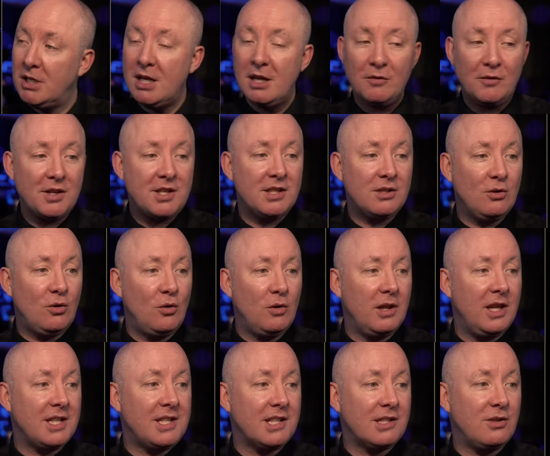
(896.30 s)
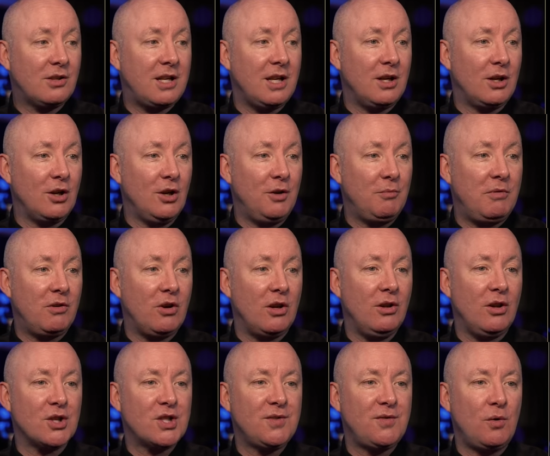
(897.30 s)
This is looking good. We've
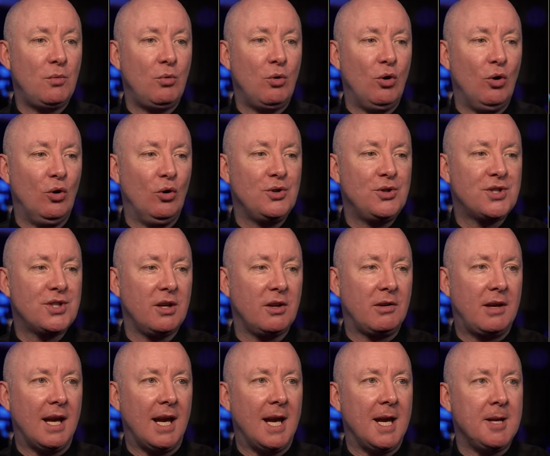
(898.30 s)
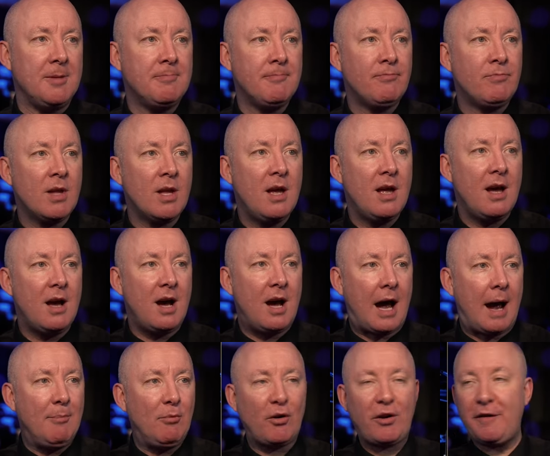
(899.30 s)
got lots of awards. Okay.
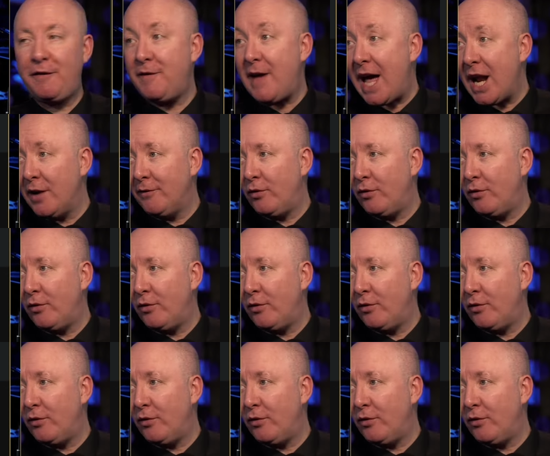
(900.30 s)
I'm not a fan of